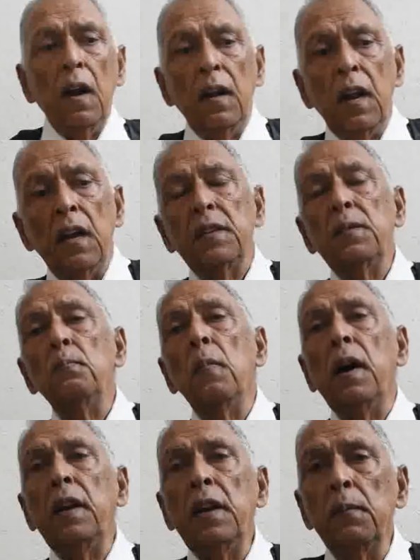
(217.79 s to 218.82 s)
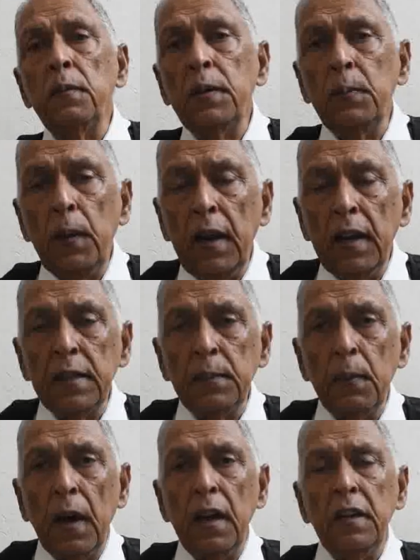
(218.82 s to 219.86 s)
Does Mariam speak
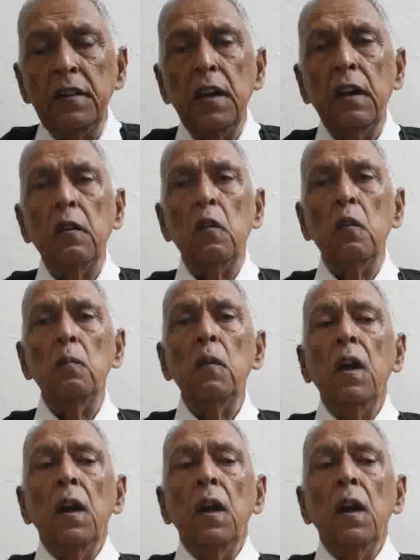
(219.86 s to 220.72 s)
Spanish at home?